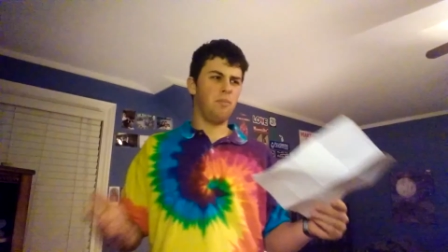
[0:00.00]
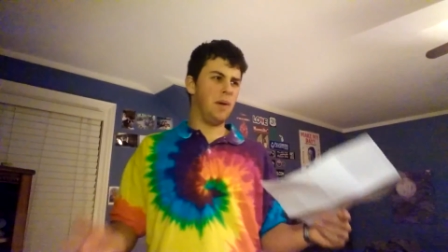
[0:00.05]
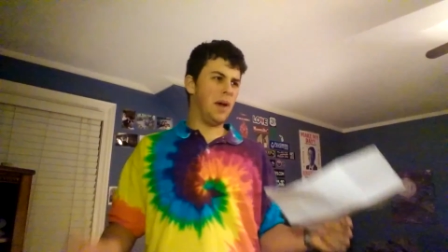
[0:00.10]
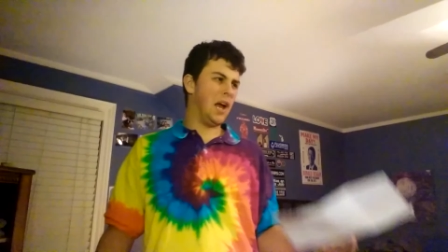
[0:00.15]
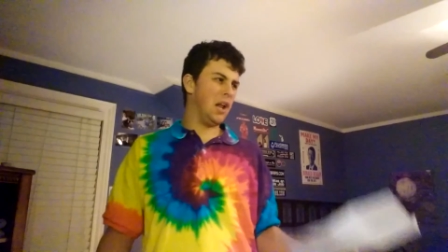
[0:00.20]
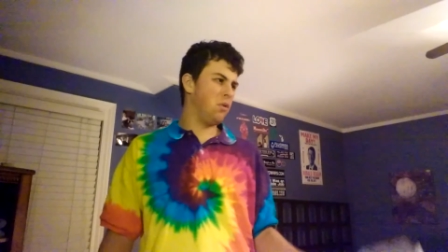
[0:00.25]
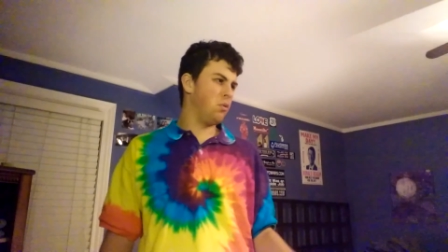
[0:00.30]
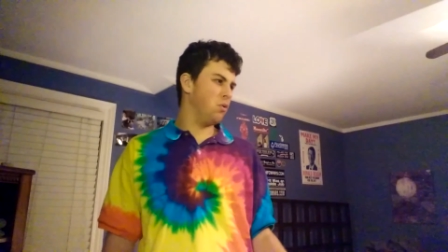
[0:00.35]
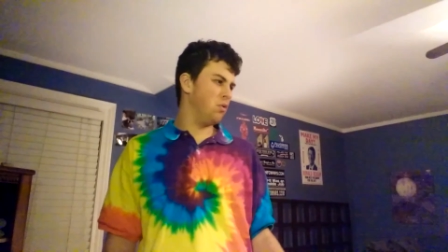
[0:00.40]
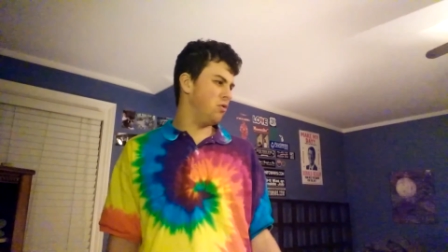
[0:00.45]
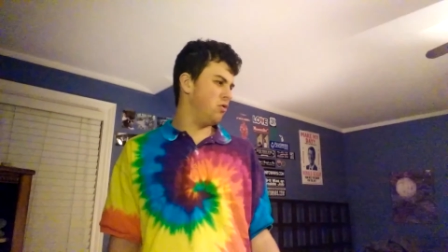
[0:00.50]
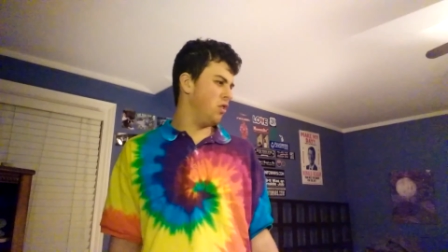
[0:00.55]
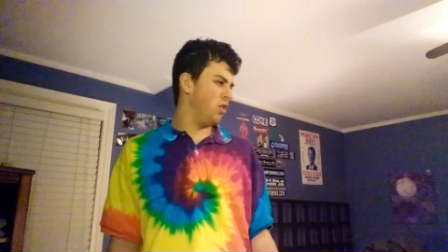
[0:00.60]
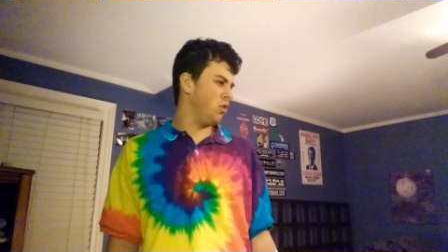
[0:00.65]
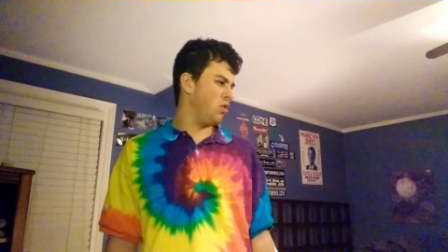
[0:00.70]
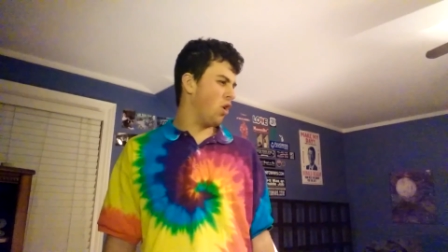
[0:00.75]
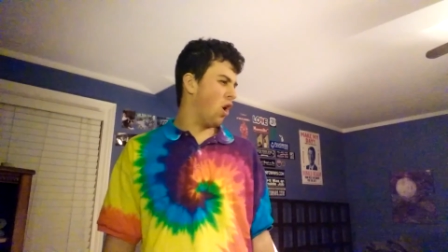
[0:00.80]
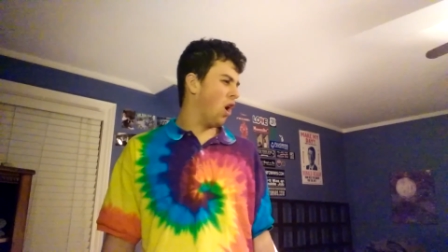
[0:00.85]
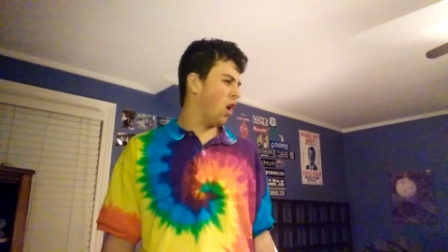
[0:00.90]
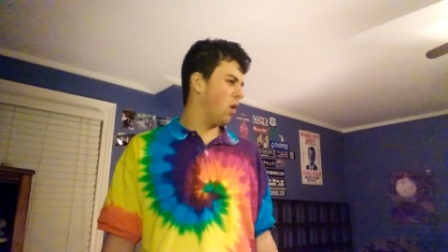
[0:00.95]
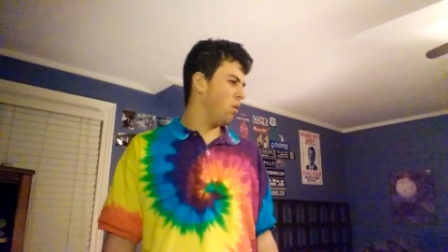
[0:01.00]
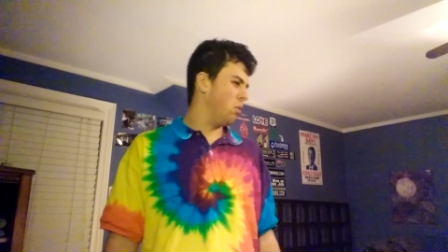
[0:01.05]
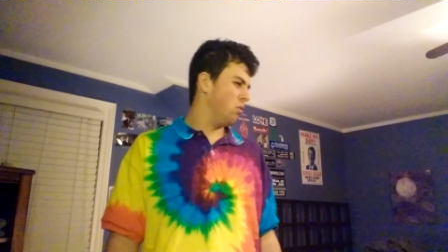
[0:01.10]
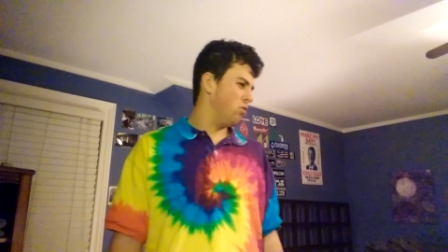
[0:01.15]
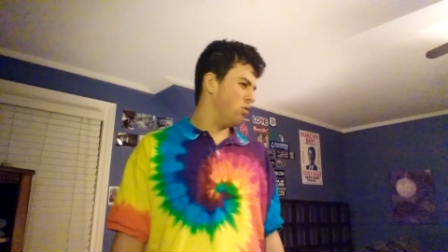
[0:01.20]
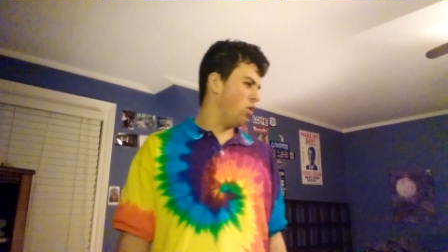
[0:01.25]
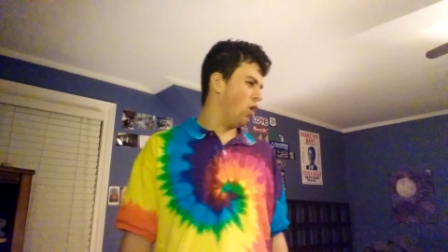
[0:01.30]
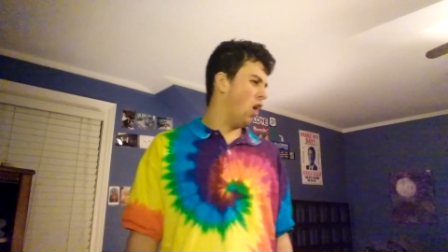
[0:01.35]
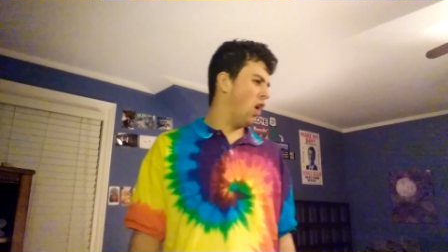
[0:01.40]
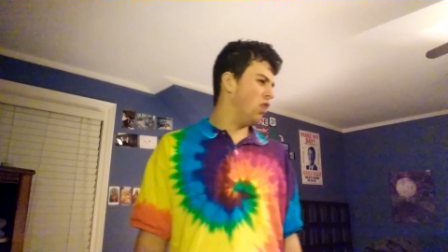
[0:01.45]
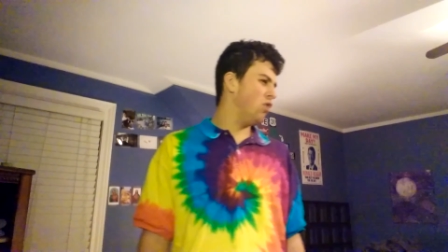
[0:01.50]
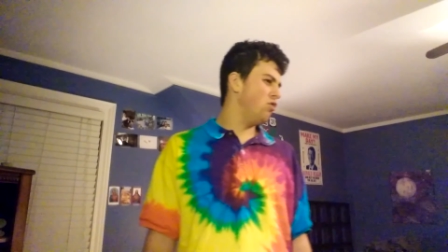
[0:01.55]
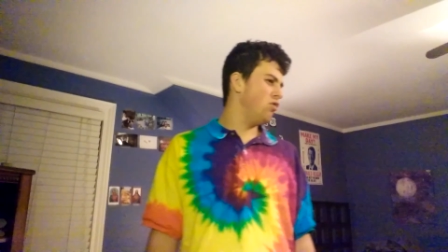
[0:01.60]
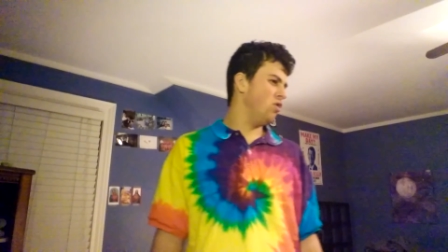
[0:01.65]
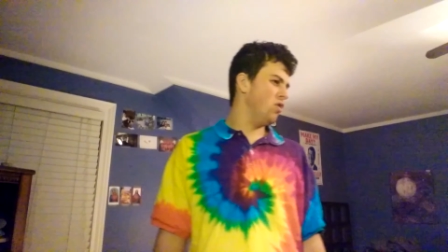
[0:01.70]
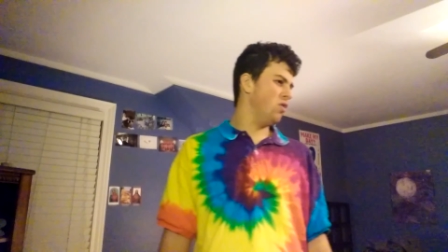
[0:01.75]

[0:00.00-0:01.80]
match where Sin Cara was launched